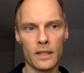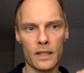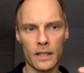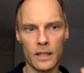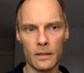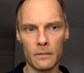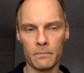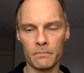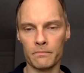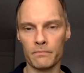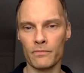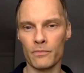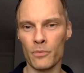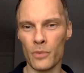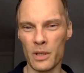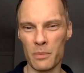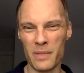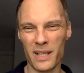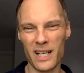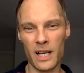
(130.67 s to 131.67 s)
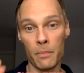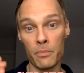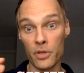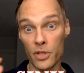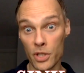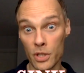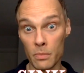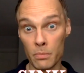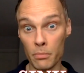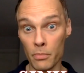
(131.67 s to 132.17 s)
when it becomes
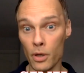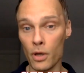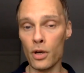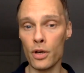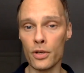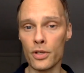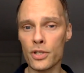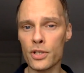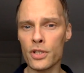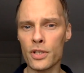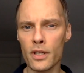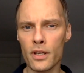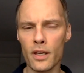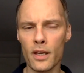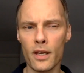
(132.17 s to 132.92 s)
submerged